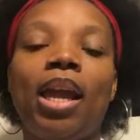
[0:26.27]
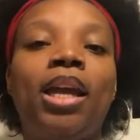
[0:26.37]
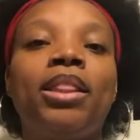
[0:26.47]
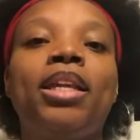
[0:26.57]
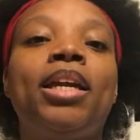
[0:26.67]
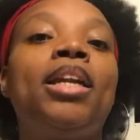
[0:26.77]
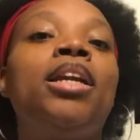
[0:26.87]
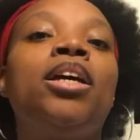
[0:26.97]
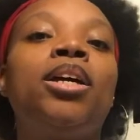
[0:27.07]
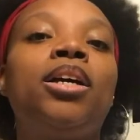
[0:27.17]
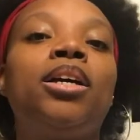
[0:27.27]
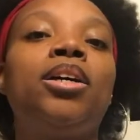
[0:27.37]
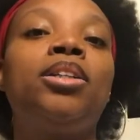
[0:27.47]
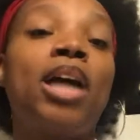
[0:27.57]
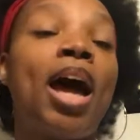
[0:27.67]
And then
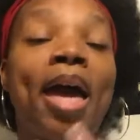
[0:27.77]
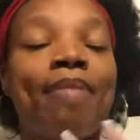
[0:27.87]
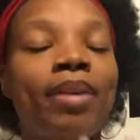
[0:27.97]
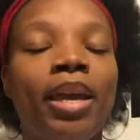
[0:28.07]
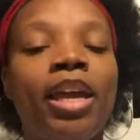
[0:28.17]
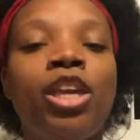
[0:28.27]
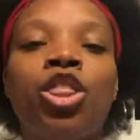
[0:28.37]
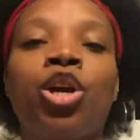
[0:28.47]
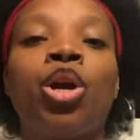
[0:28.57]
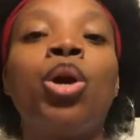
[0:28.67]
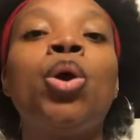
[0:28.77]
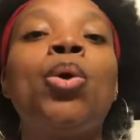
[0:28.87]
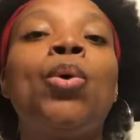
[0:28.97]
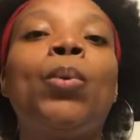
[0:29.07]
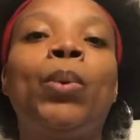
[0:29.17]
not having either
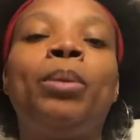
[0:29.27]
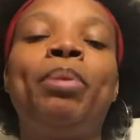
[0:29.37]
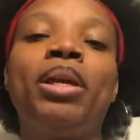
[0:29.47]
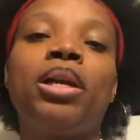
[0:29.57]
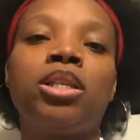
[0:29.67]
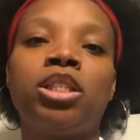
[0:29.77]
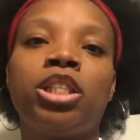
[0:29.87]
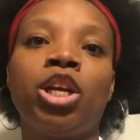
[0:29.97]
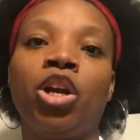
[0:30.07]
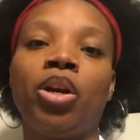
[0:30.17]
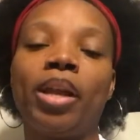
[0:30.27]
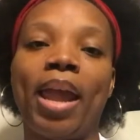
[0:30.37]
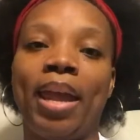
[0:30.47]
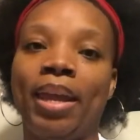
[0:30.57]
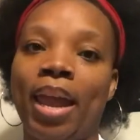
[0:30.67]
would be considered
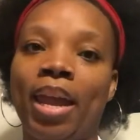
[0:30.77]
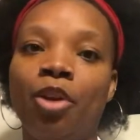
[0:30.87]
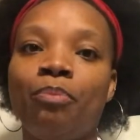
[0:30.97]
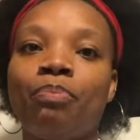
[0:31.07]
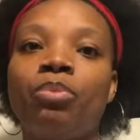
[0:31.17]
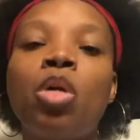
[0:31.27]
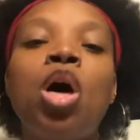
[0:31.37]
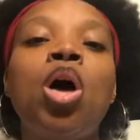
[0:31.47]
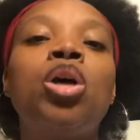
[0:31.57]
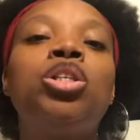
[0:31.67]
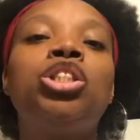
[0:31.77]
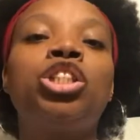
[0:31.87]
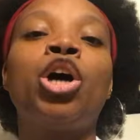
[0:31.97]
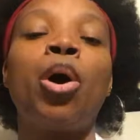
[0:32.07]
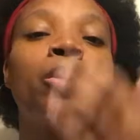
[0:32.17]
AA.
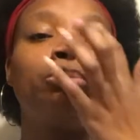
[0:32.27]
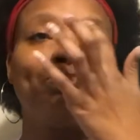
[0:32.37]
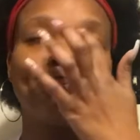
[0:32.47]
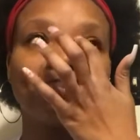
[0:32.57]
So